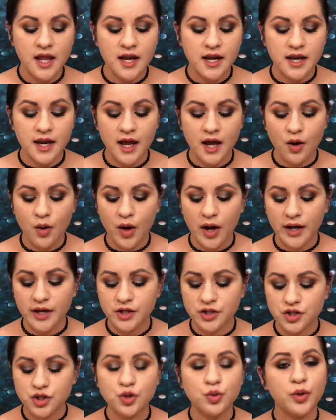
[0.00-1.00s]
Now
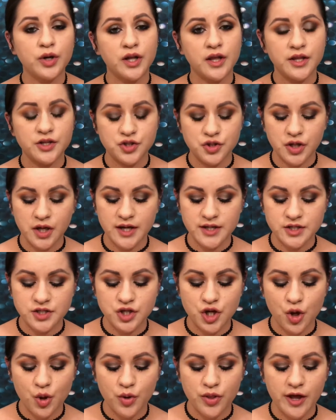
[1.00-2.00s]
I do want to let you guys
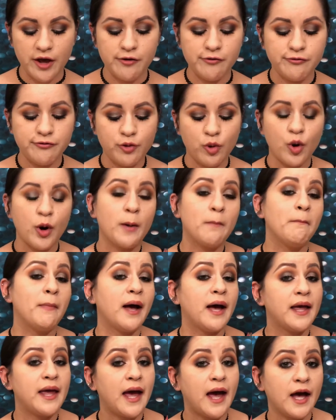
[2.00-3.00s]
know that for
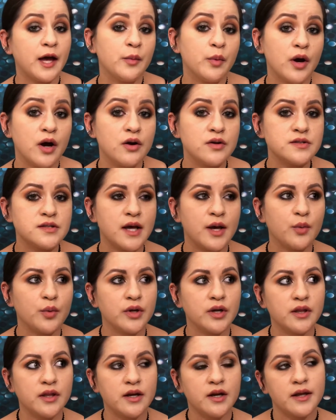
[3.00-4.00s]
my eyebrows, I
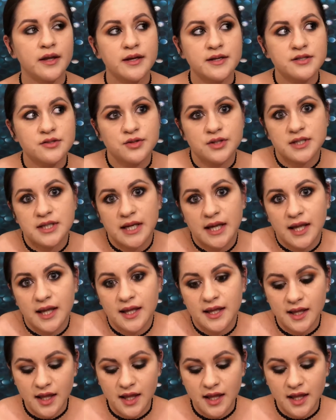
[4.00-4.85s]
went a little extra today.